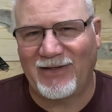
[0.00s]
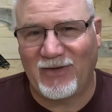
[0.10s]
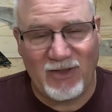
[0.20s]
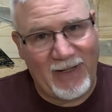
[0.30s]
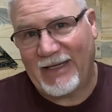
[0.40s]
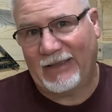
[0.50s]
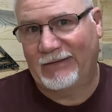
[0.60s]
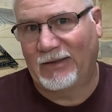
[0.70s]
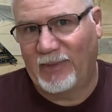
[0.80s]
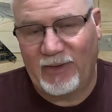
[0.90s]
you know, you might get a
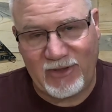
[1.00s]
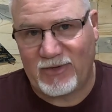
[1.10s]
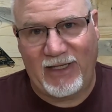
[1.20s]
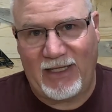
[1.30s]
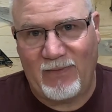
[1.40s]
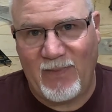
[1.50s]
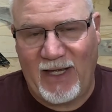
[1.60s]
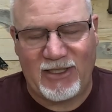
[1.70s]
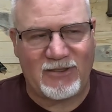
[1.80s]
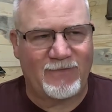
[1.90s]
little bit, but you ain't getting
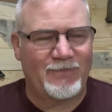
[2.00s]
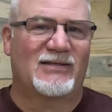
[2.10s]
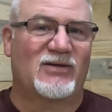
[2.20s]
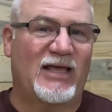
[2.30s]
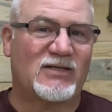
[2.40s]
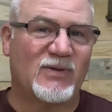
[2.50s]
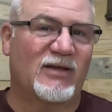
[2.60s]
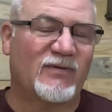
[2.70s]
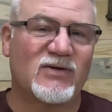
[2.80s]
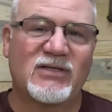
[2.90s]
much. So that's one of
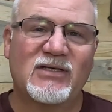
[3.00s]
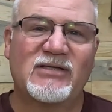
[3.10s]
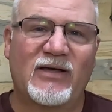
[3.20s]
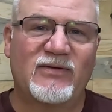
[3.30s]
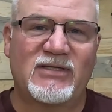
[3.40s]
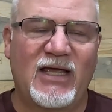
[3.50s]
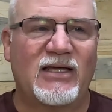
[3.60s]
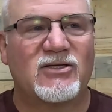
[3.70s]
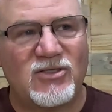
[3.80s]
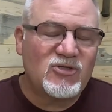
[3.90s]
the first things I would say
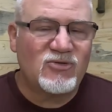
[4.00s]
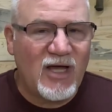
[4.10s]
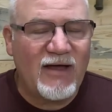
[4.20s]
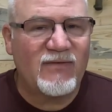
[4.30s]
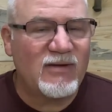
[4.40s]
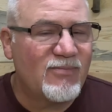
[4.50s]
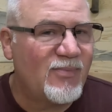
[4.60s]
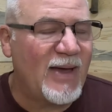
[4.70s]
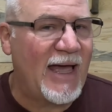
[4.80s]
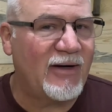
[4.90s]
is you have a
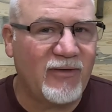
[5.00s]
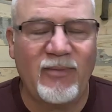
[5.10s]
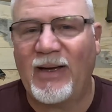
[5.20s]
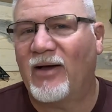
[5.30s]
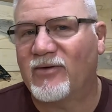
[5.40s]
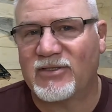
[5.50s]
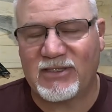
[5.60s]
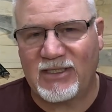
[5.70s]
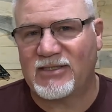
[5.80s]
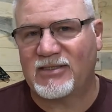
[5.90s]
battery powered
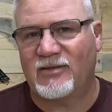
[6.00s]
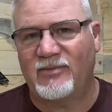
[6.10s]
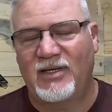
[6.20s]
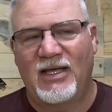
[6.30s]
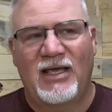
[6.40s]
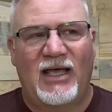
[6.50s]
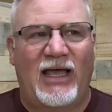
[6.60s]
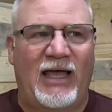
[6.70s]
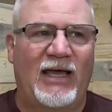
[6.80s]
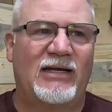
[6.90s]
system
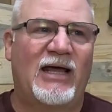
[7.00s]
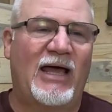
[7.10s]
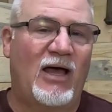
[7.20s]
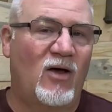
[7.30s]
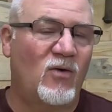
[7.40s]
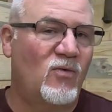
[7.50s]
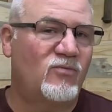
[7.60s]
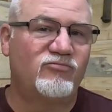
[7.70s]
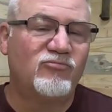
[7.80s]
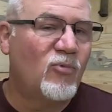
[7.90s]
and
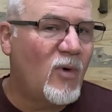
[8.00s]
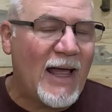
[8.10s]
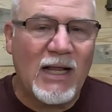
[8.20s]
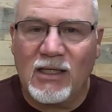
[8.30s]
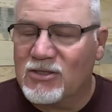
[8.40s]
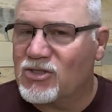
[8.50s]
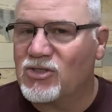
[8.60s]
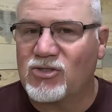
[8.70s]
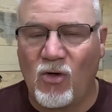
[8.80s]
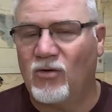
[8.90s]
how well
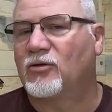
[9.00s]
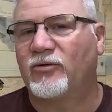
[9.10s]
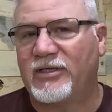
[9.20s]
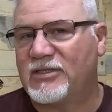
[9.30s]
solar